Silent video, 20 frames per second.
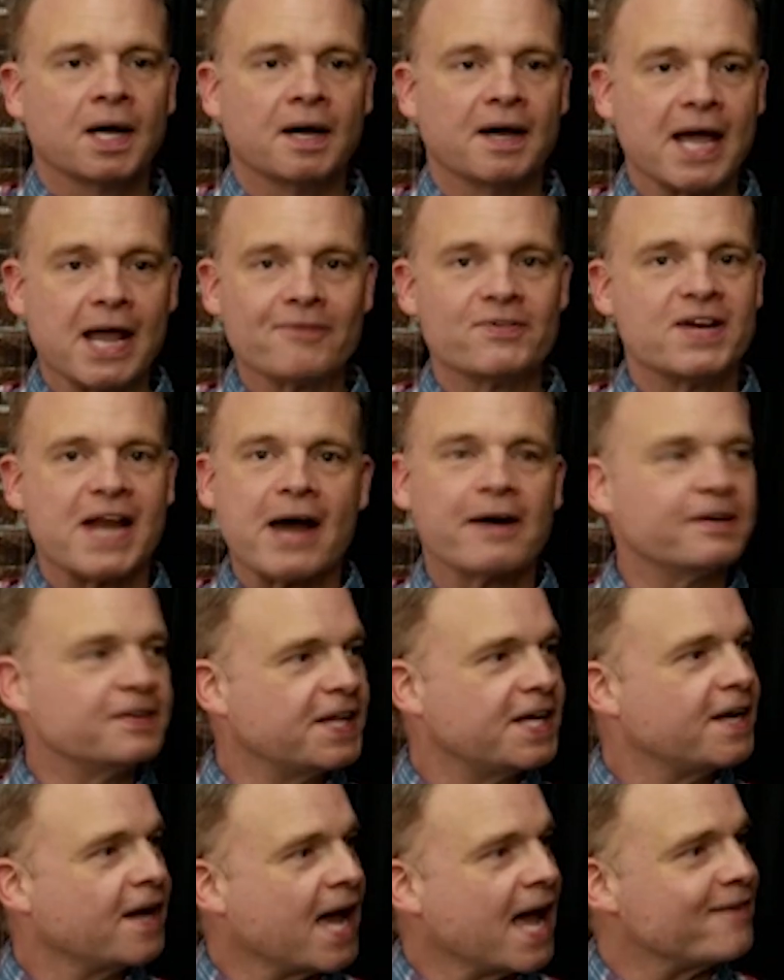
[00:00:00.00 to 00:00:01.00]
Every now and
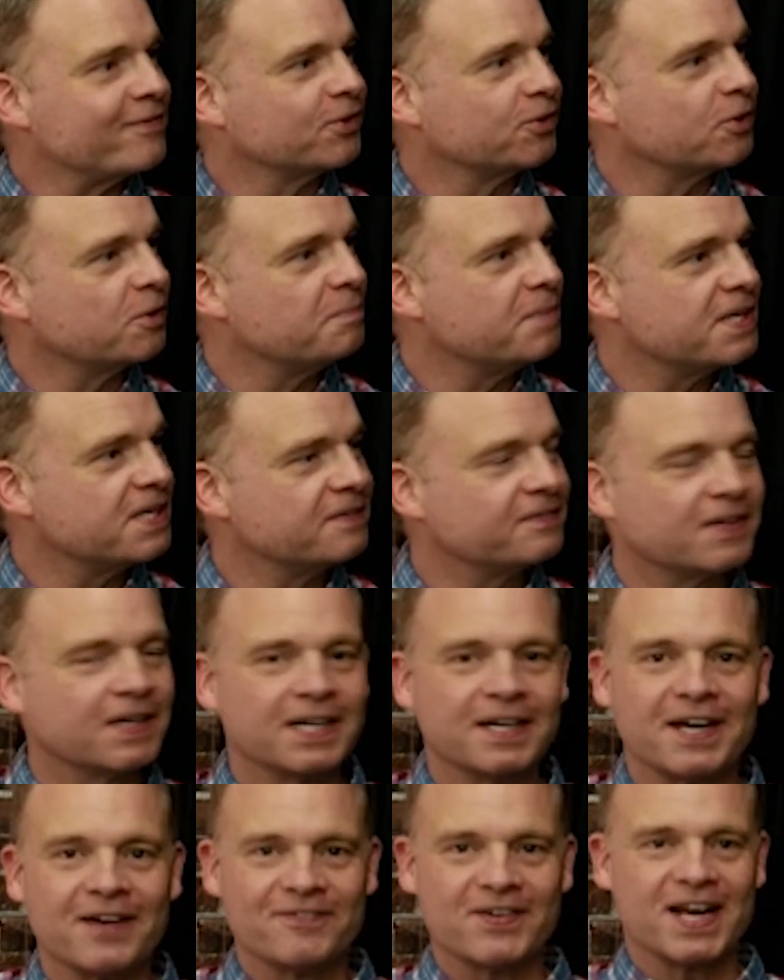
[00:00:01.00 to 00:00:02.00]
then I'll have a little bit of
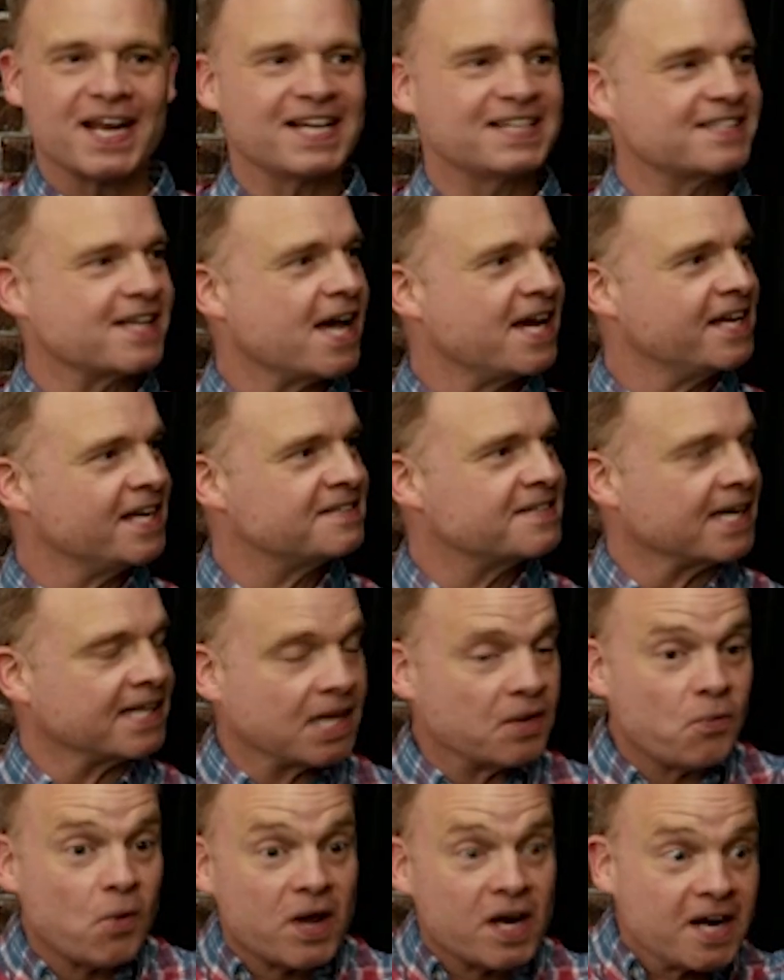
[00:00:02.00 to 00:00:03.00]
an anxiety attack,
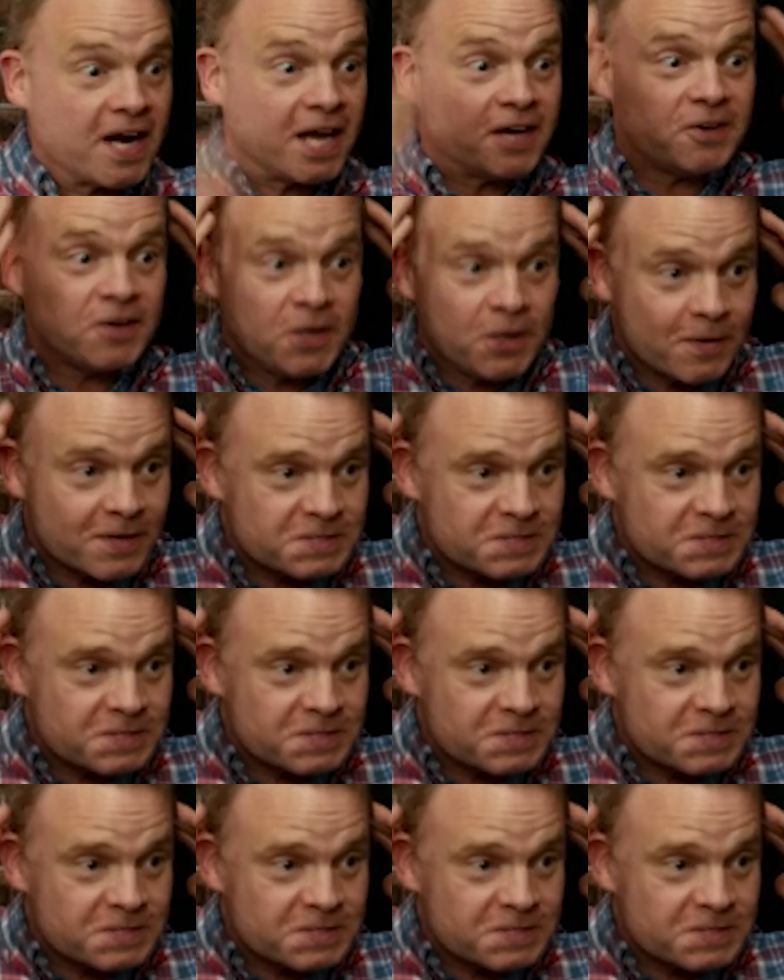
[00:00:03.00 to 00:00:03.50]
like, what did I do?